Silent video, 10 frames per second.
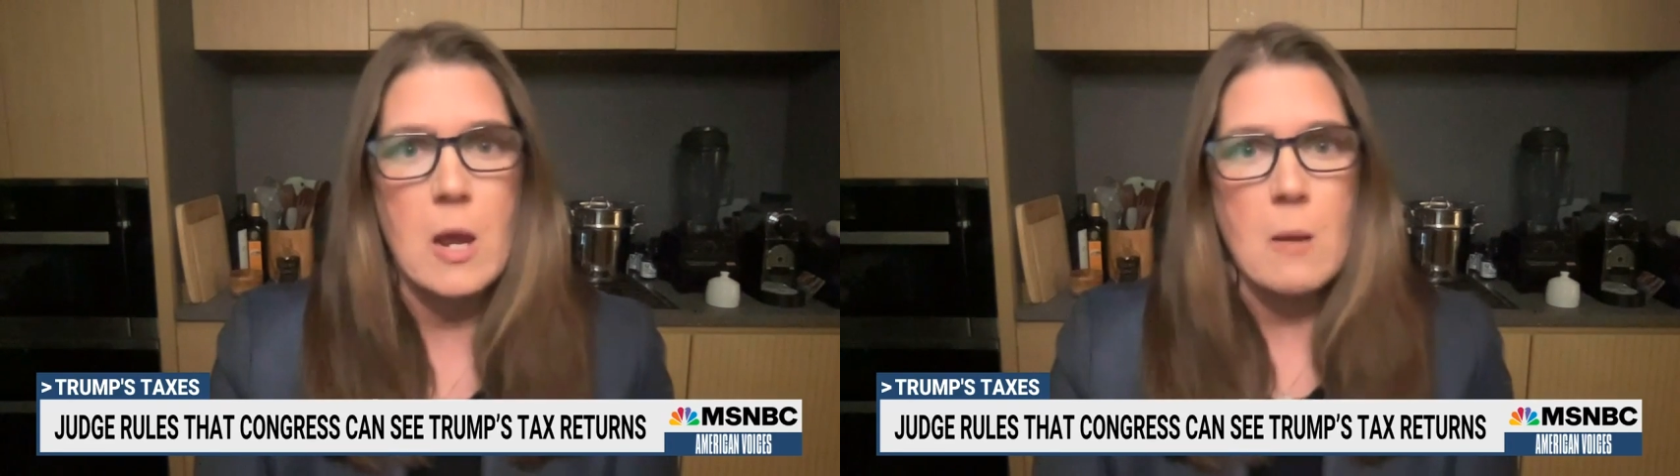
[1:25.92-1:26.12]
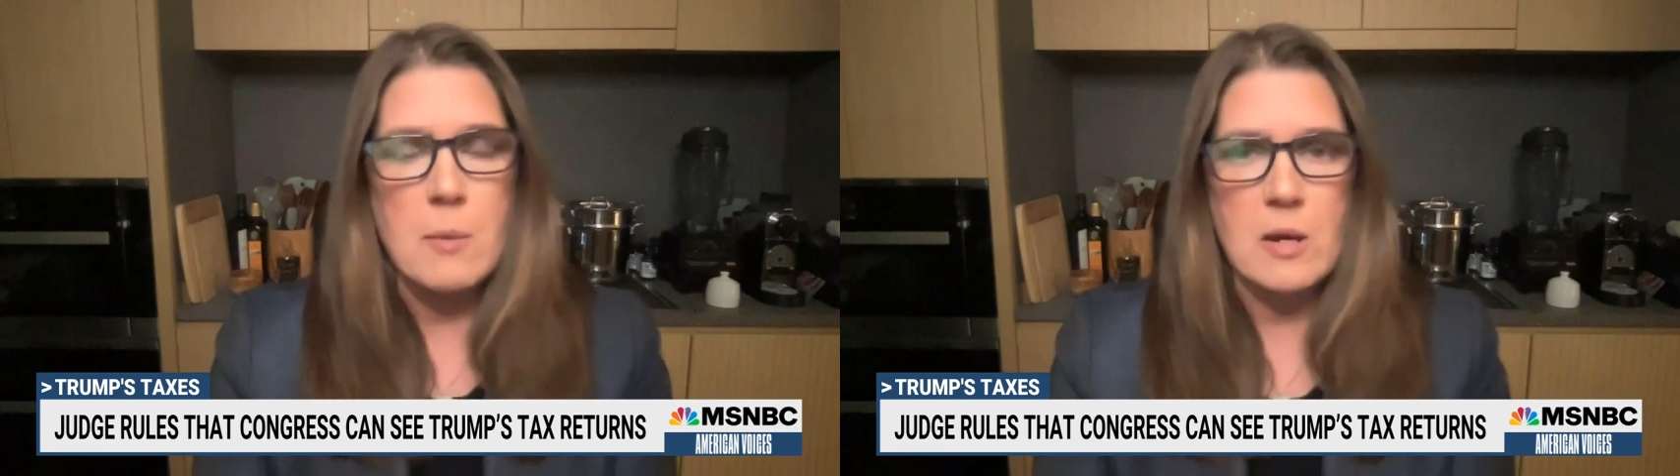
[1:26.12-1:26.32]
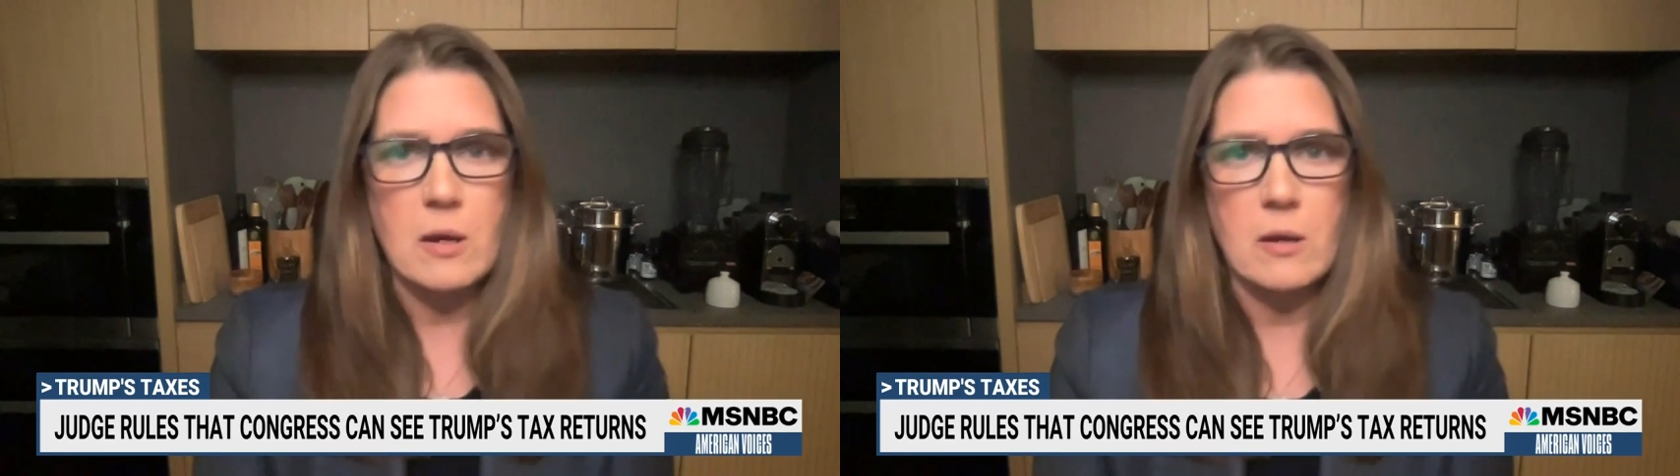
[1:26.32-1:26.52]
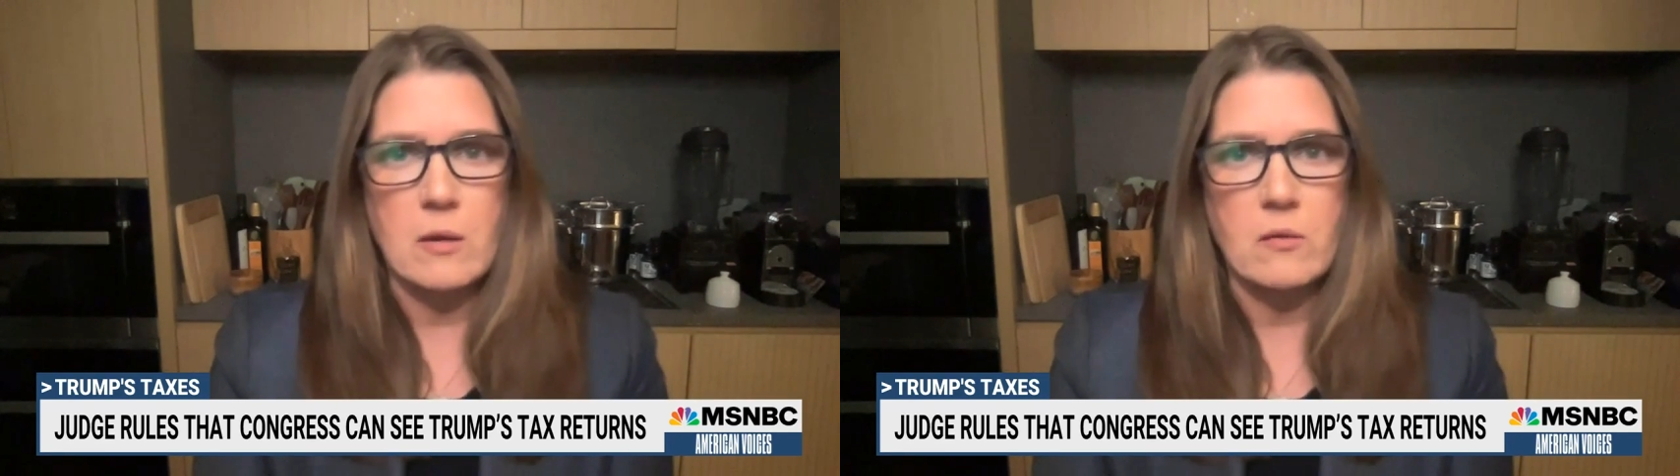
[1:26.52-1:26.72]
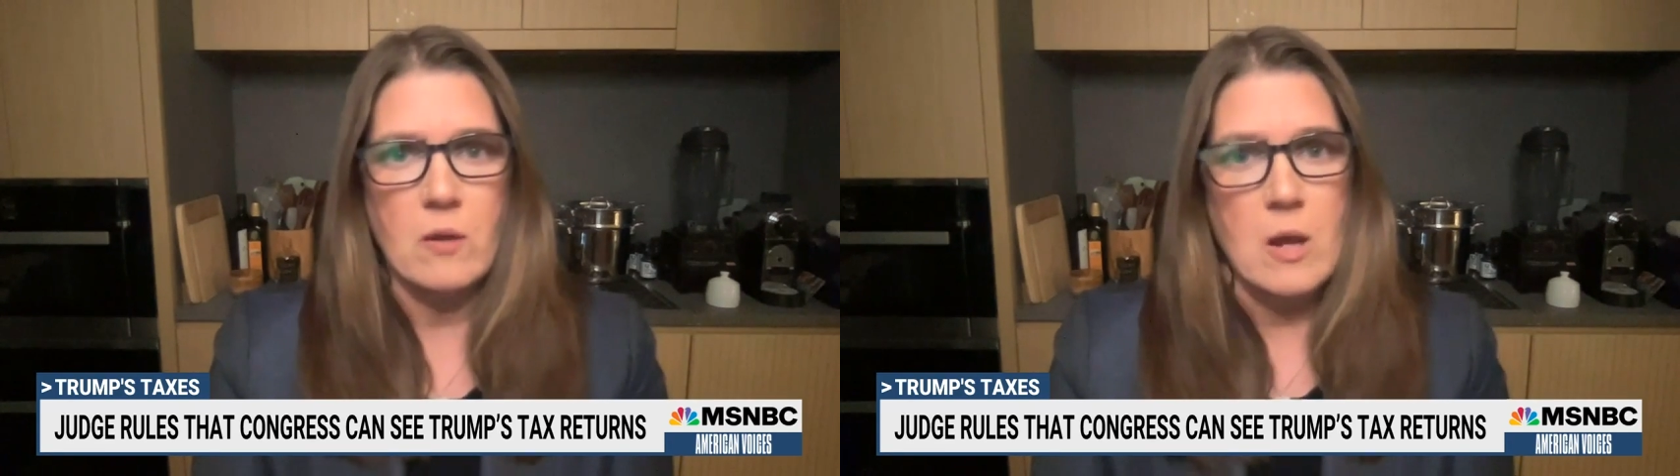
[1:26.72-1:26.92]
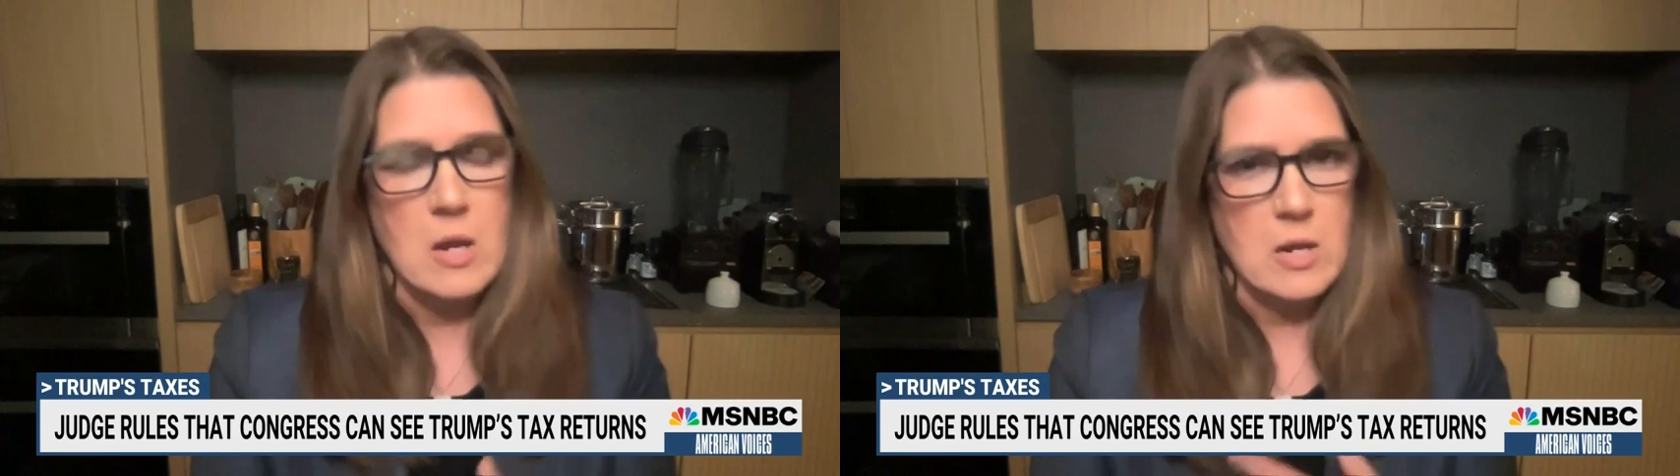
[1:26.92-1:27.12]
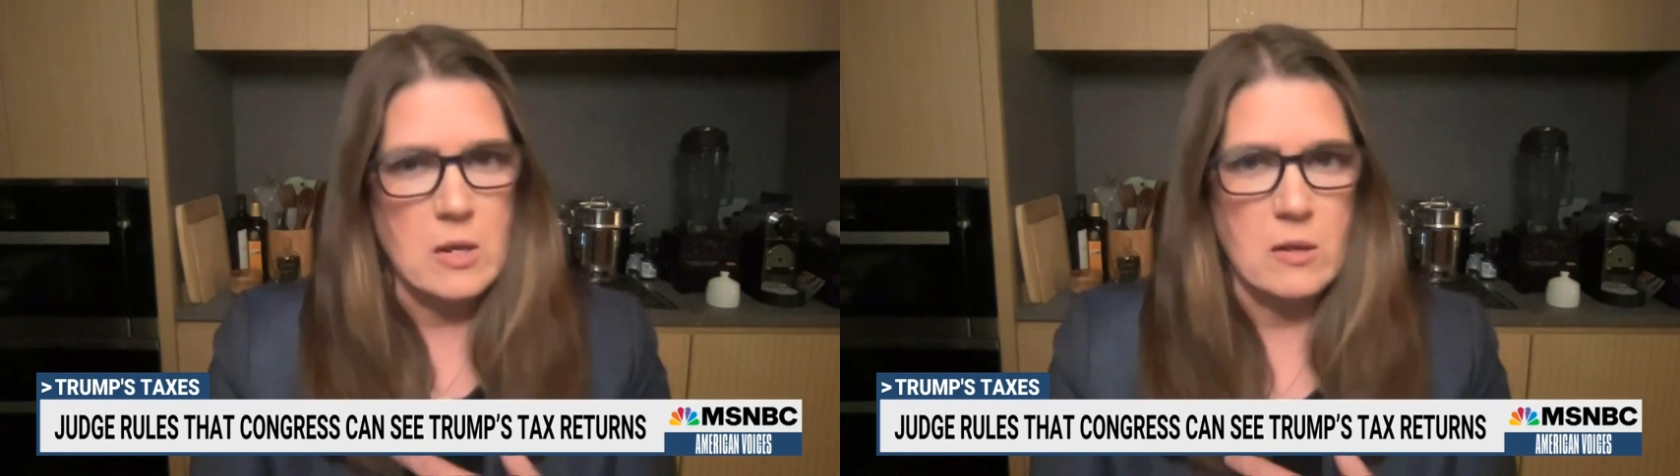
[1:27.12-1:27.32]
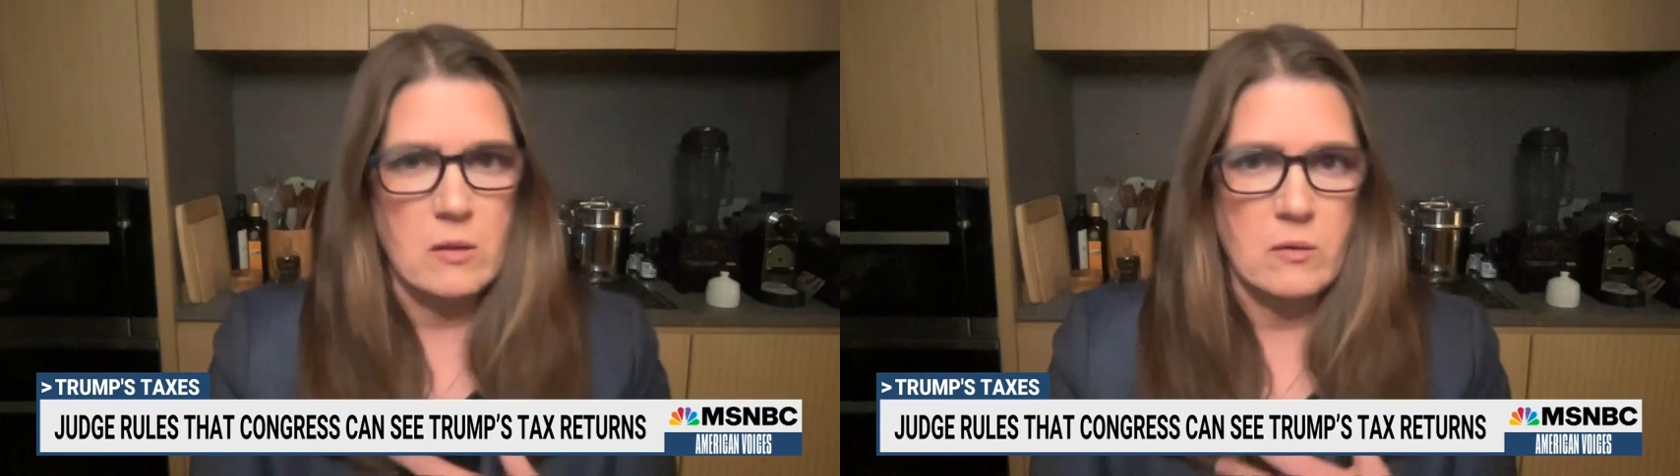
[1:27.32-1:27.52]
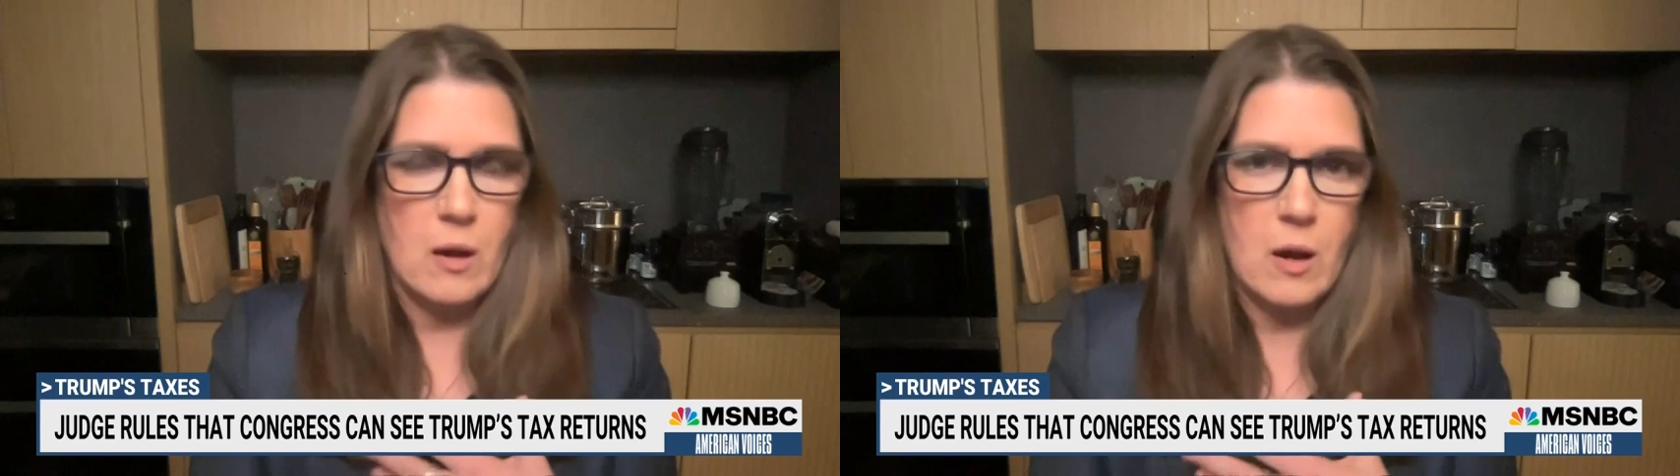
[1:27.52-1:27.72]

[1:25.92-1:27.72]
because he's